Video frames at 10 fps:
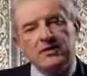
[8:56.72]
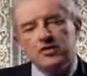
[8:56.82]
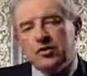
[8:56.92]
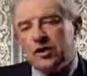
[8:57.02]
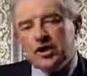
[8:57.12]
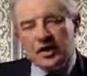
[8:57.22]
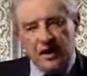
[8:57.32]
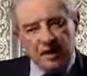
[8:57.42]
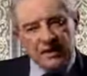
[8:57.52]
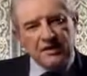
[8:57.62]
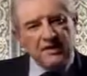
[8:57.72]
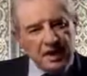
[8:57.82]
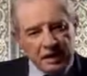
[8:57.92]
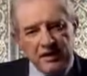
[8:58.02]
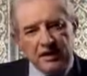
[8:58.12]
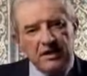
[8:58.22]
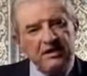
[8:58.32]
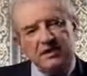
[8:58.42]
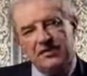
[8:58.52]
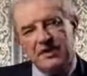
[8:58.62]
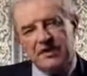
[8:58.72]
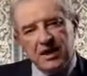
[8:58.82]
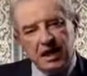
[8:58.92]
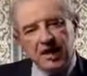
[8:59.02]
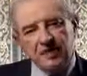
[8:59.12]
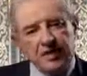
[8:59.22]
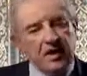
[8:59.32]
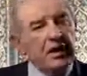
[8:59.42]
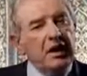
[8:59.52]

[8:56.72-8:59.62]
During the last 10 years of his life